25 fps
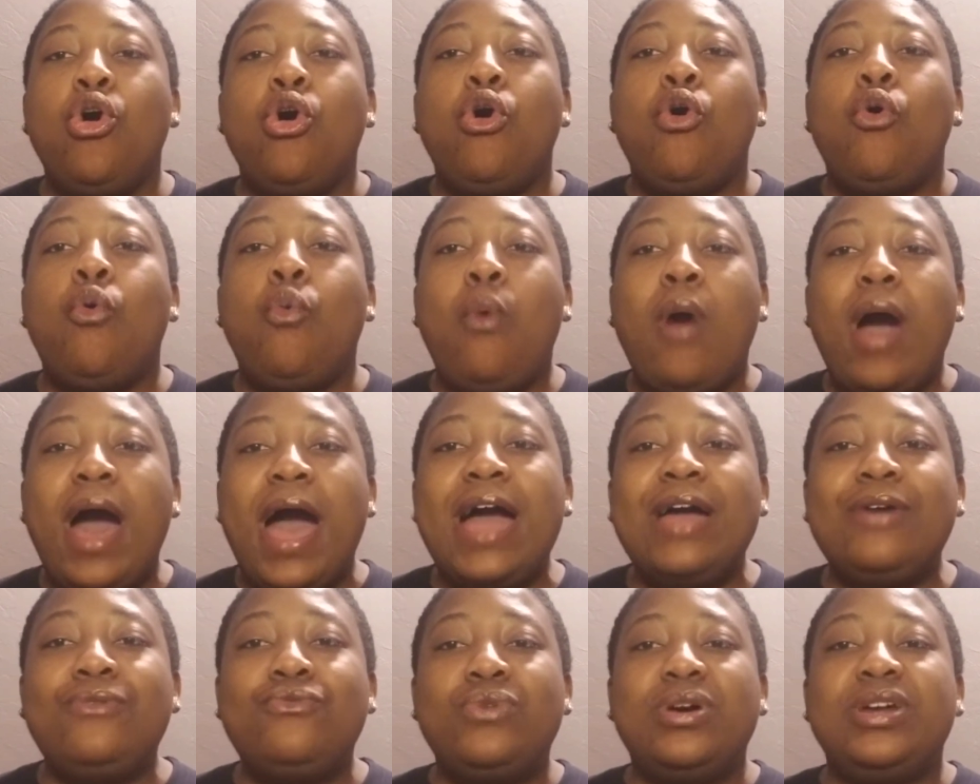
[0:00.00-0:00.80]

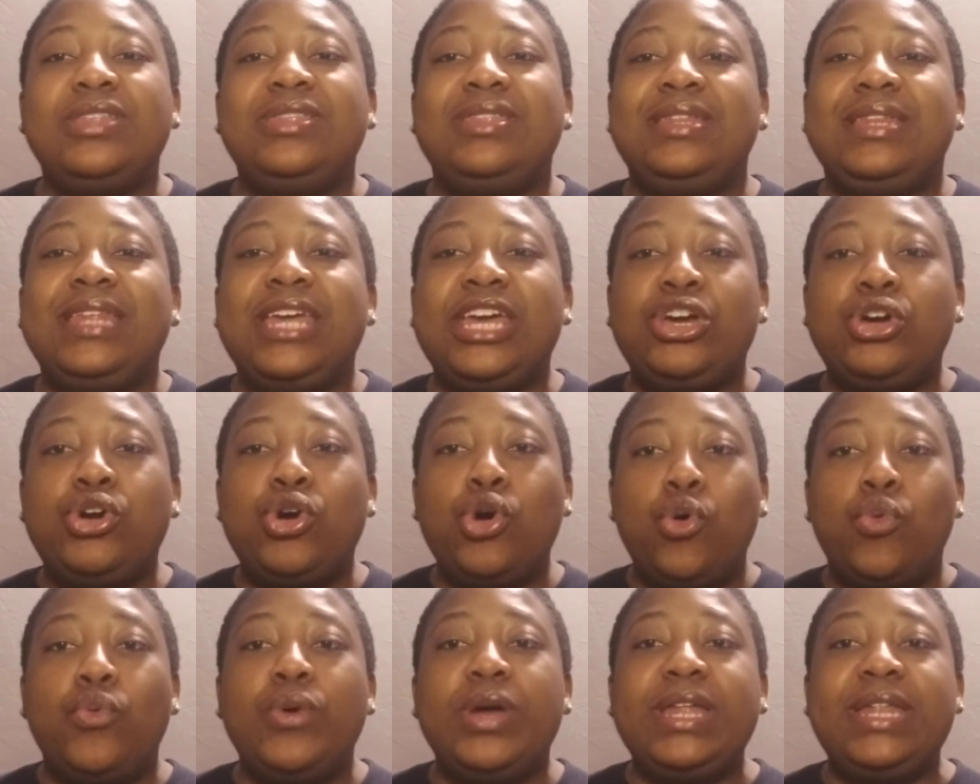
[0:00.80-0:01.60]
why wasn't it
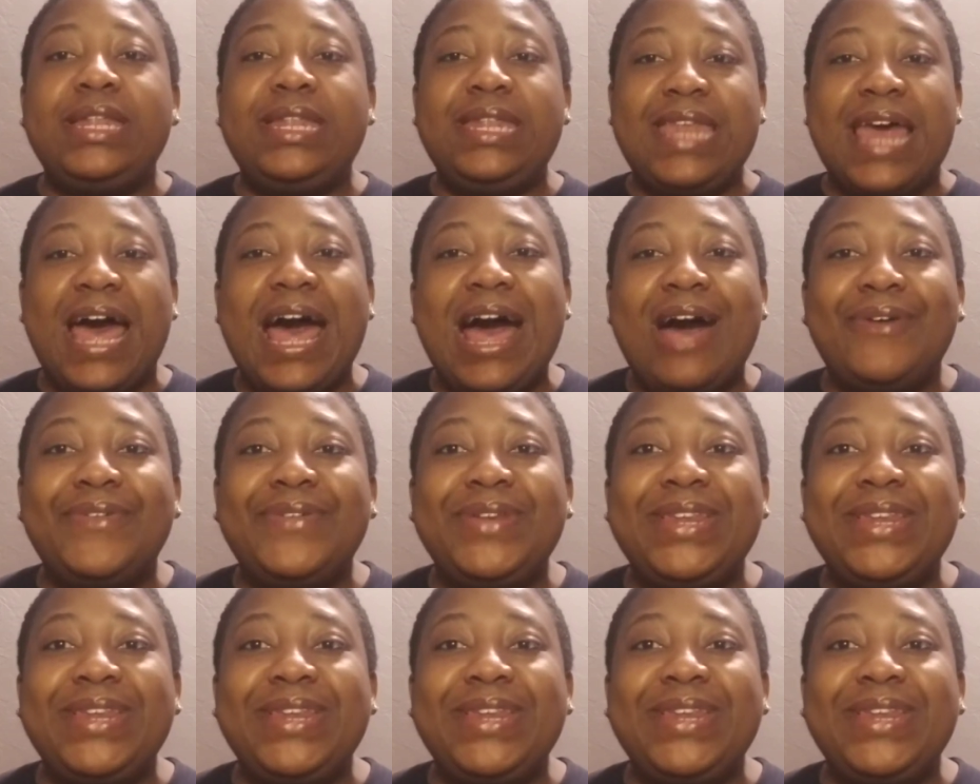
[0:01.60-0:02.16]
going down